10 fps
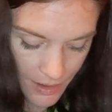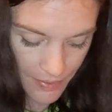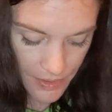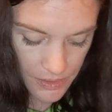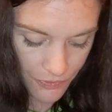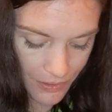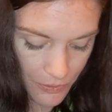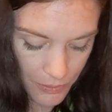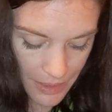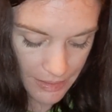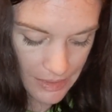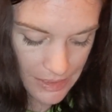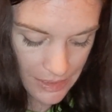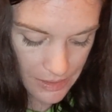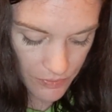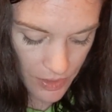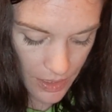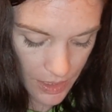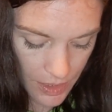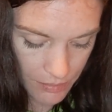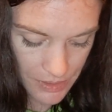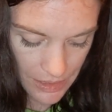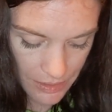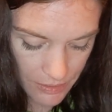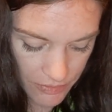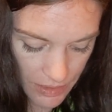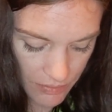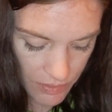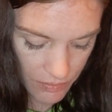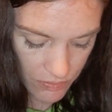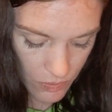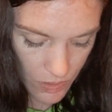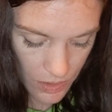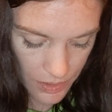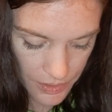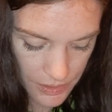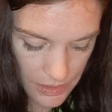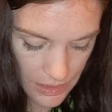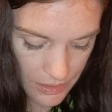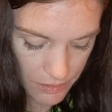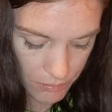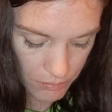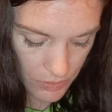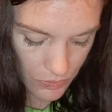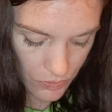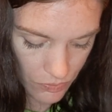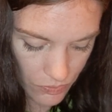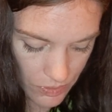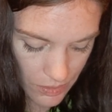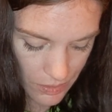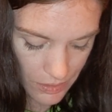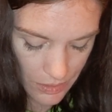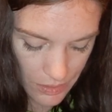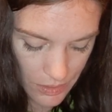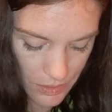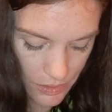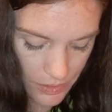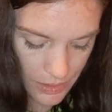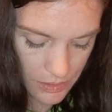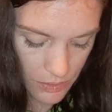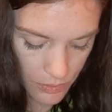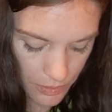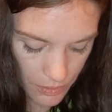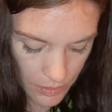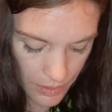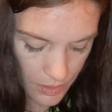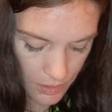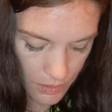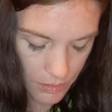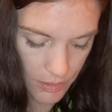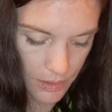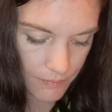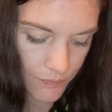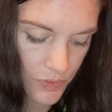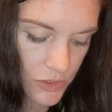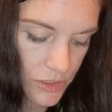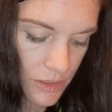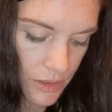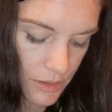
And that's followed by the Six of Cups and the Five of Wands and the Moon. Okay, so are you like, okay, let's just,